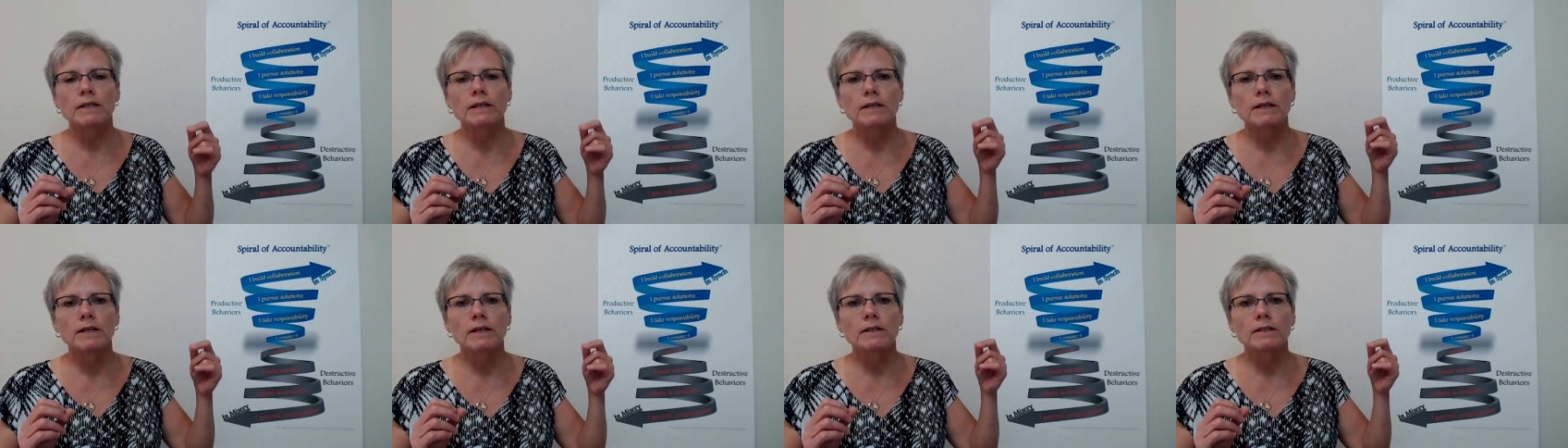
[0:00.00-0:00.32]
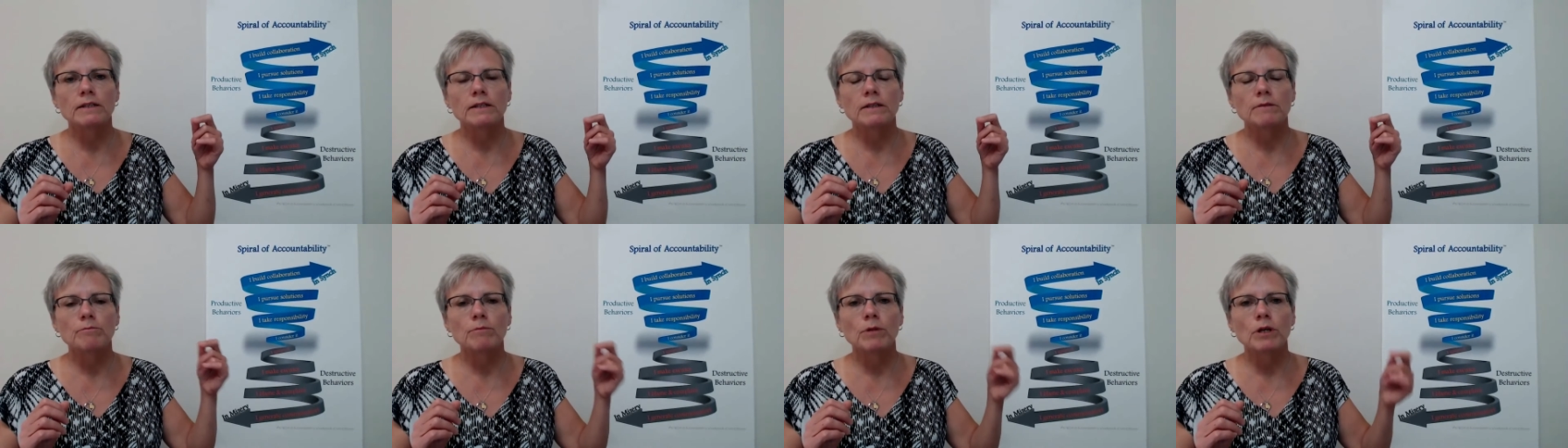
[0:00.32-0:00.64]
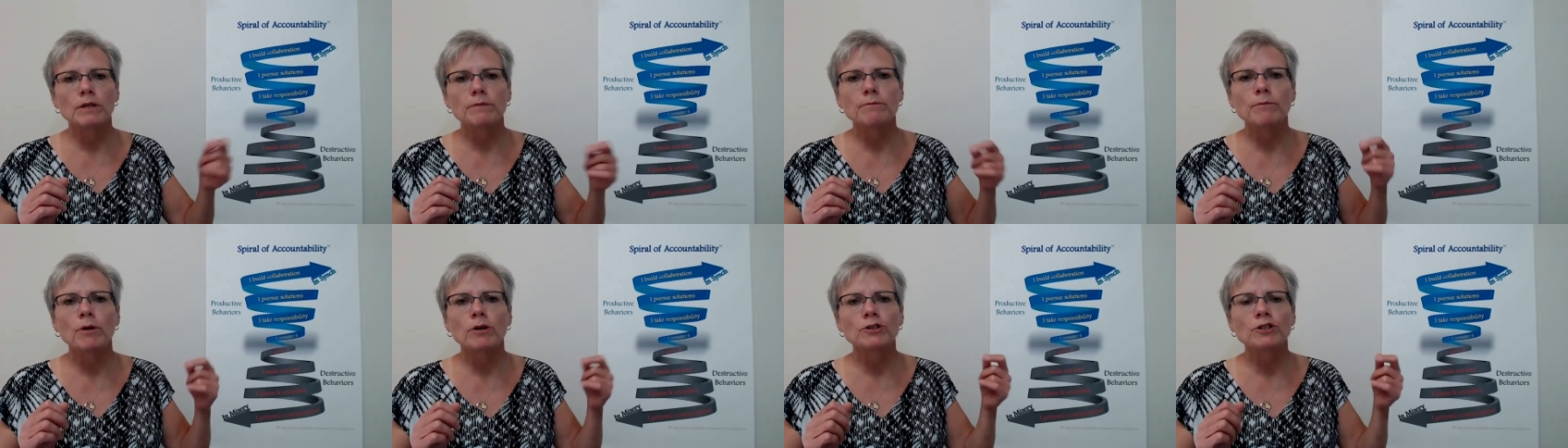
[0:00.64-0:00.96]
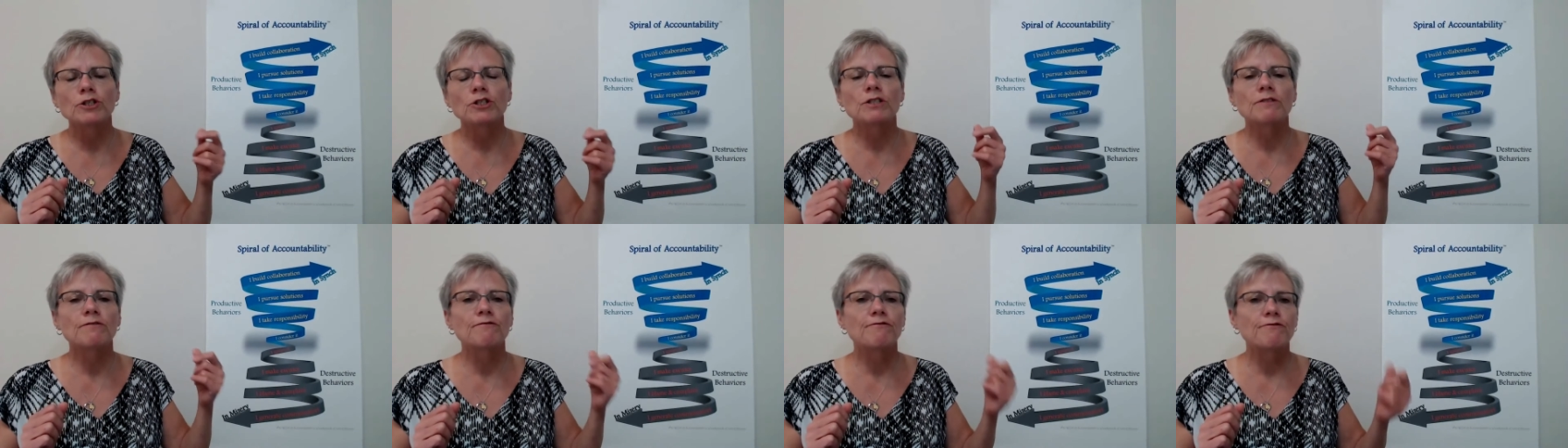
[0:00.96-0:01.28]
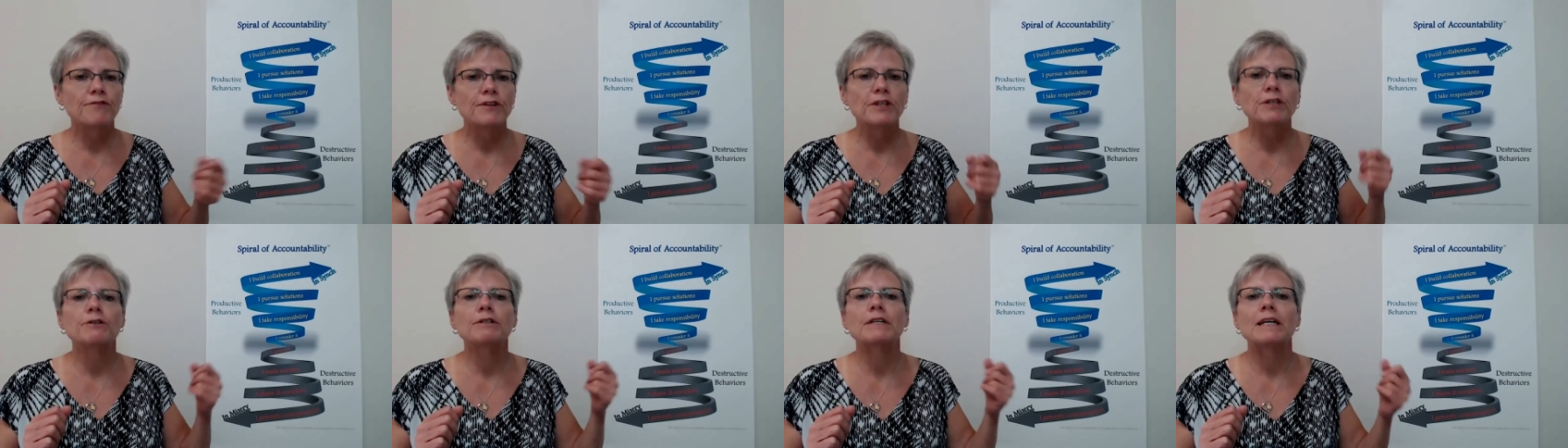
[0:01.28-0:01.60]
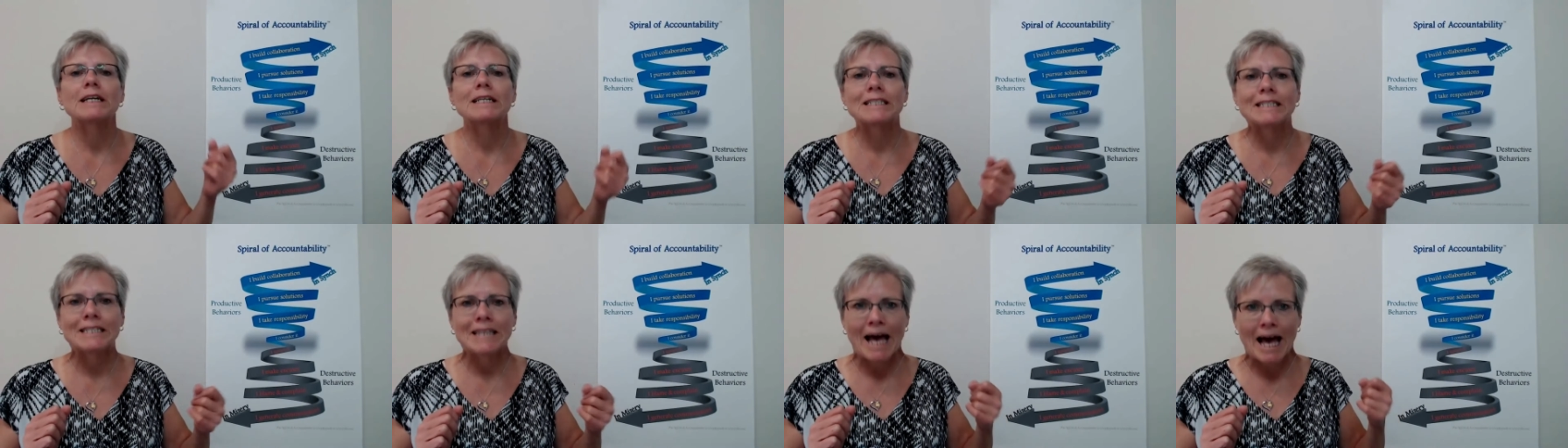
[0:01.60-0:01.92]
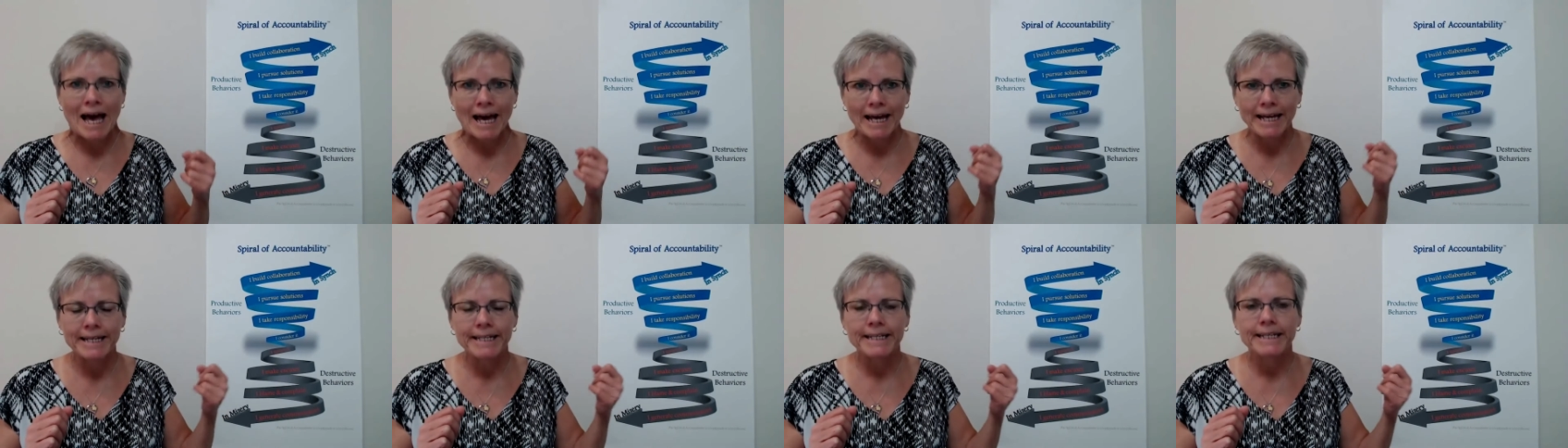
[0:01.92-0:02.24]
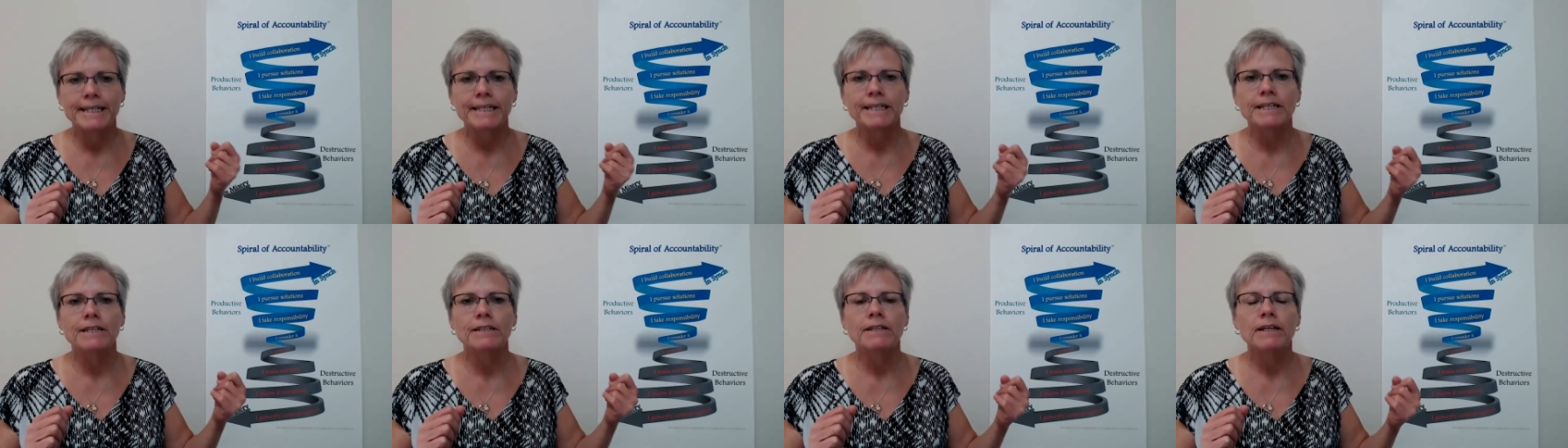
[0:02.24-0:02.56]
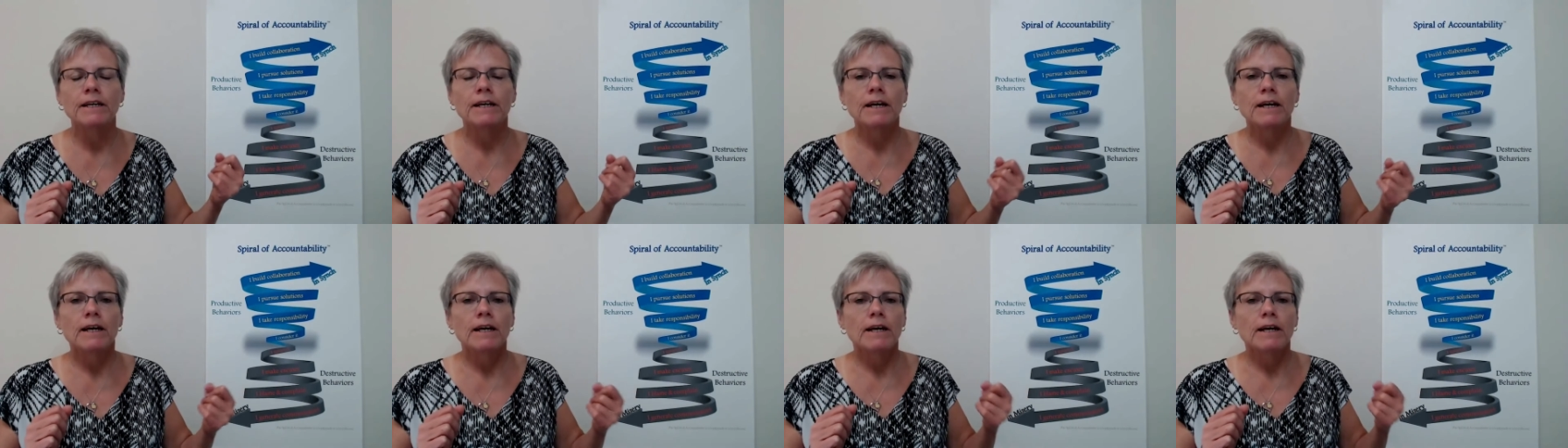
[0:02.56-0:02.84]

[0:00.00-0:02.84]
and emotions of fear and anxiety and,